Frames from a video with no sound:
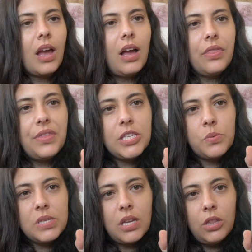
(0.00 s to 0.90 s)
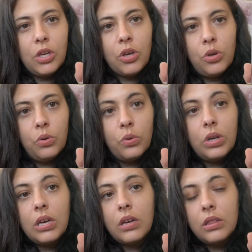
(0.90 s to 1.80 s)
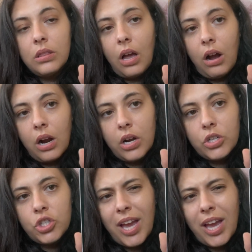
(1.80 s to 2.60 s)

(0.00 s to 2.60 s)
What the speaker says: This was a Lagoon large,